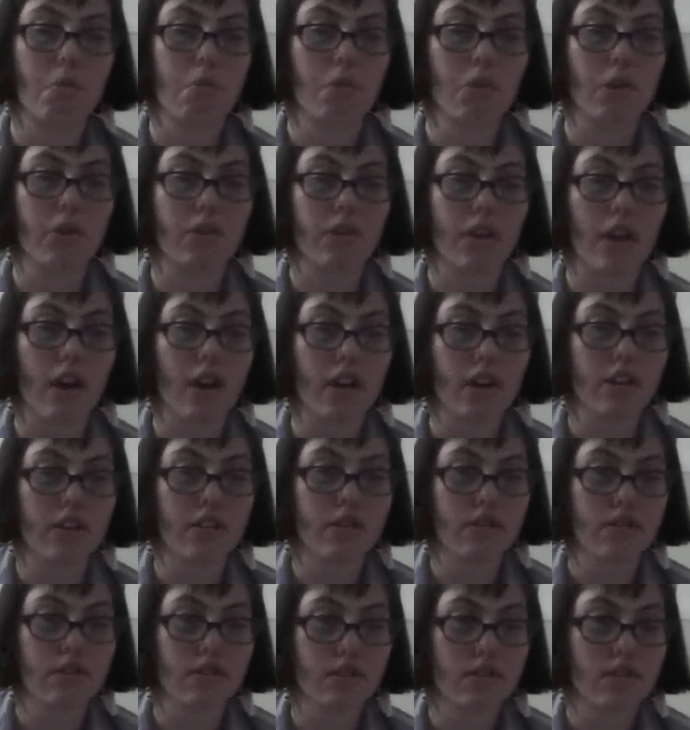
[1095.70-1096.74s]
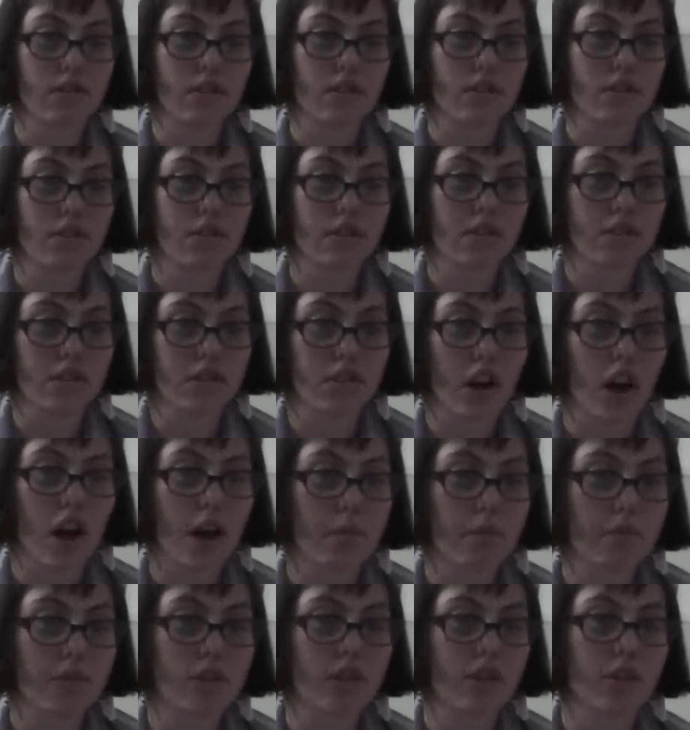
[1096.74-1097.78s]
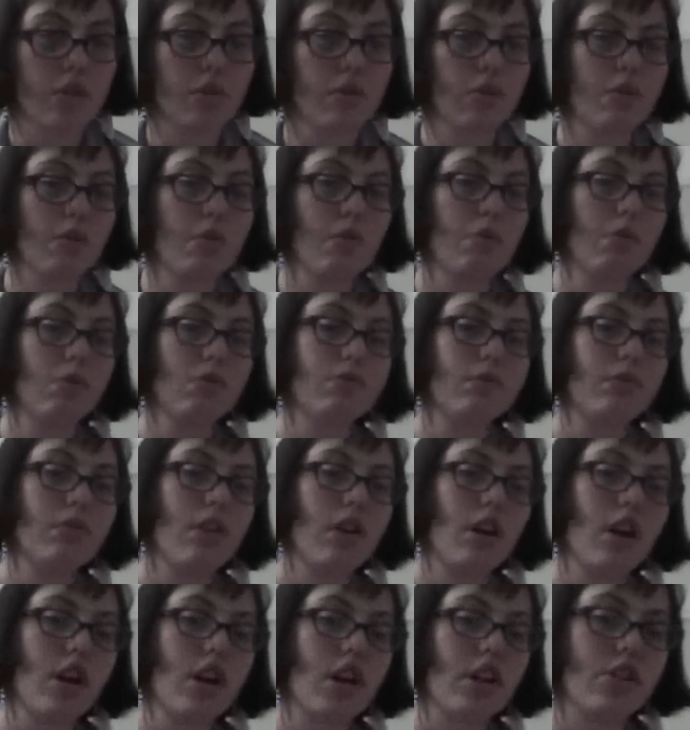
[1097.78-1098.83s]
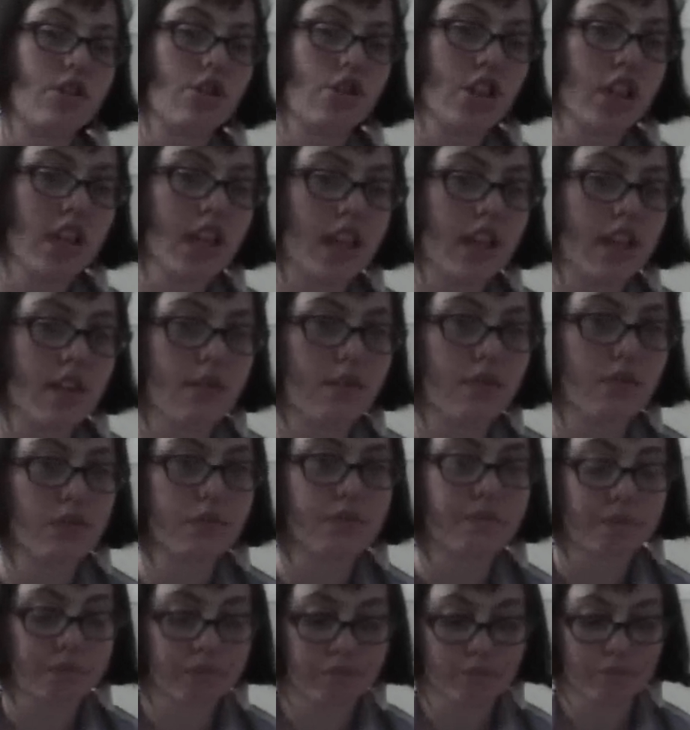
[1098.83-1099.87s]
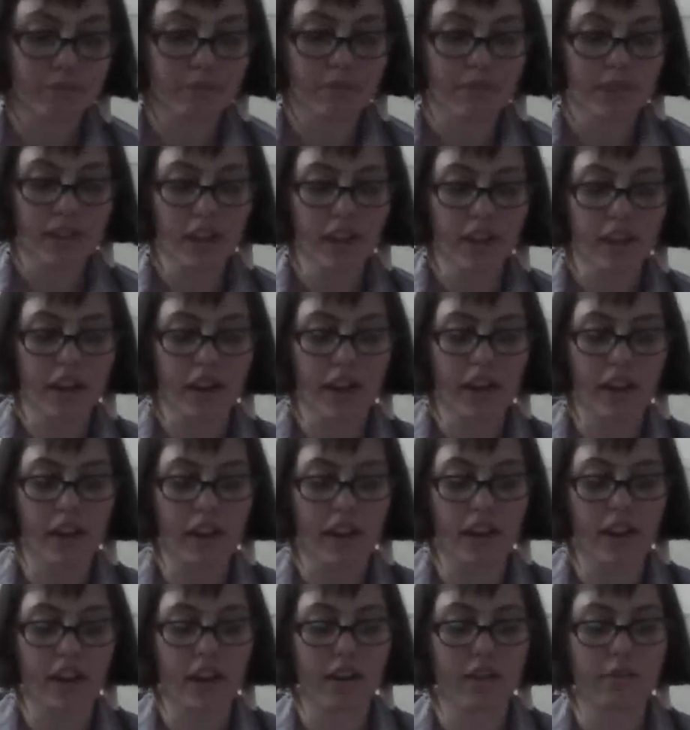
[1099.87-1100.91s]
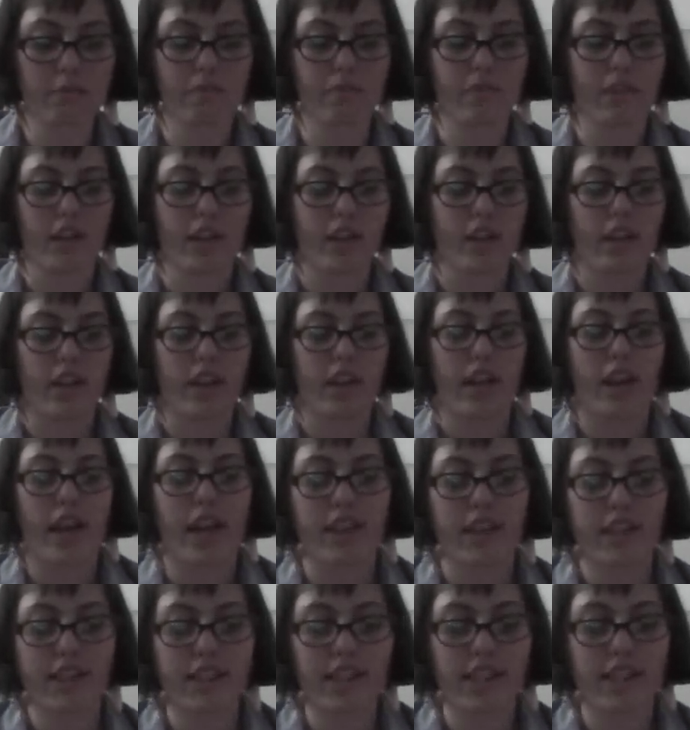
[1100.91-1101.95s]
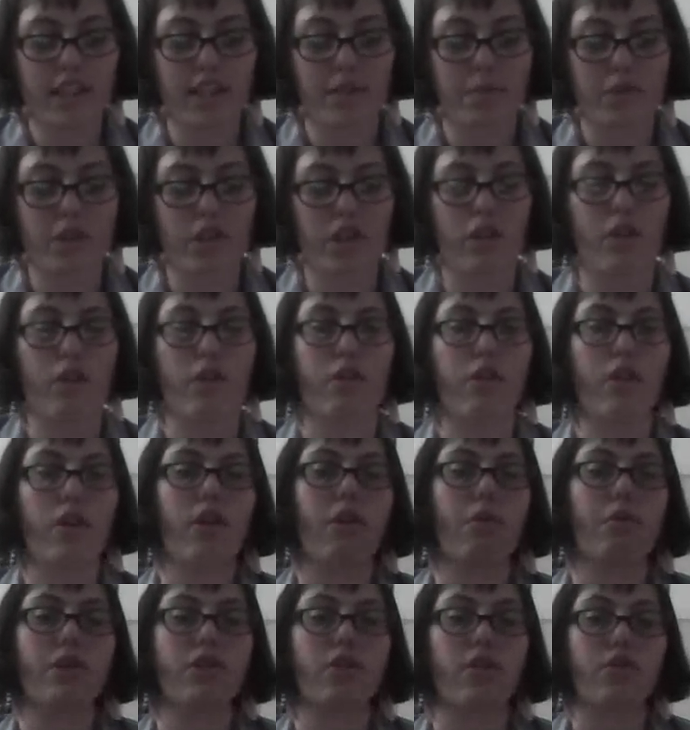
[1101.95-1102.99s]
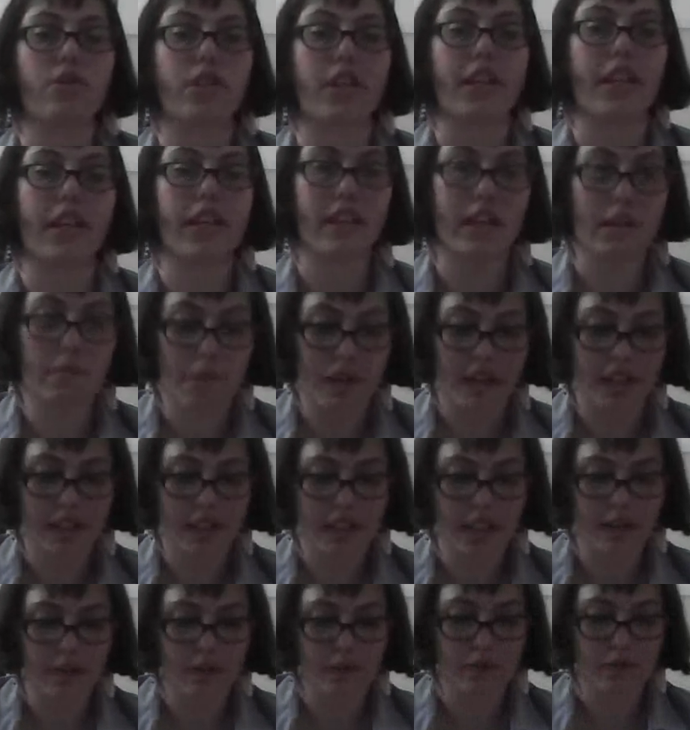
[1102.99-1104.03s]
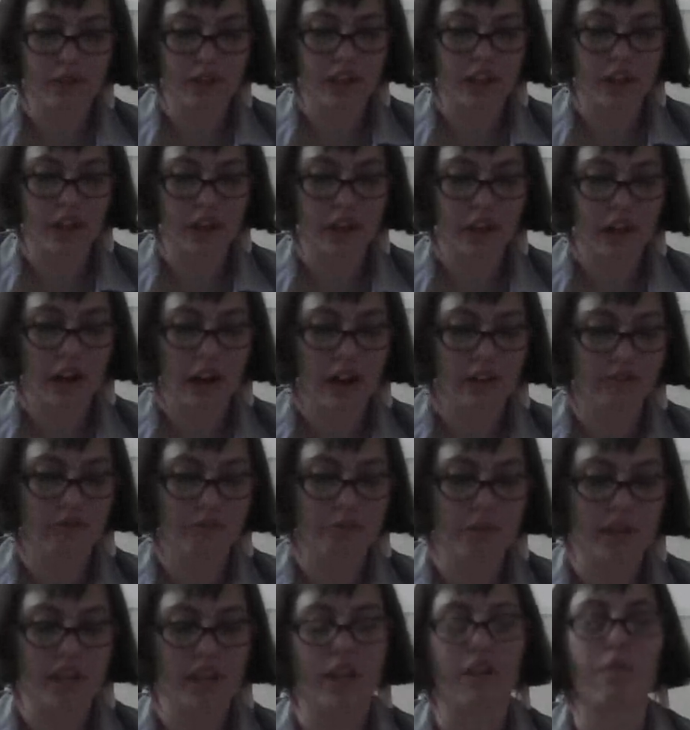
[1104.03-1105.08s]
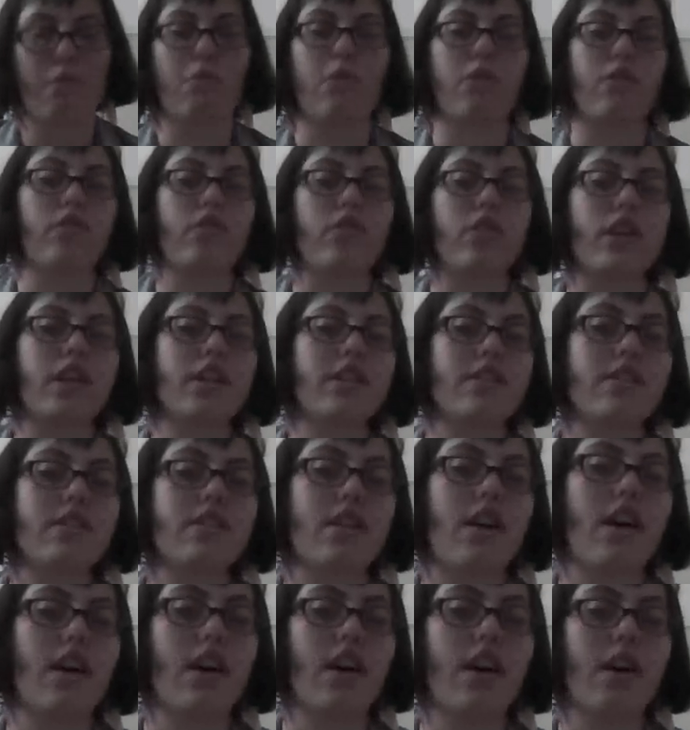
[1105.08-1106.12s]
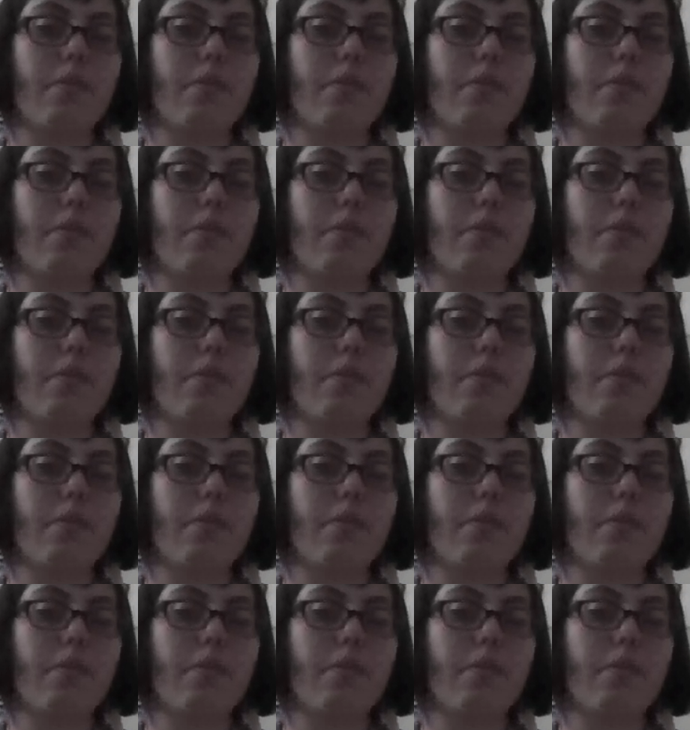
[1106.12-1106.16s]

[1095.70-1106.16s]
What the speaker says: will not stop to achieve. And this ends up resulting in the basic fear of being worthless.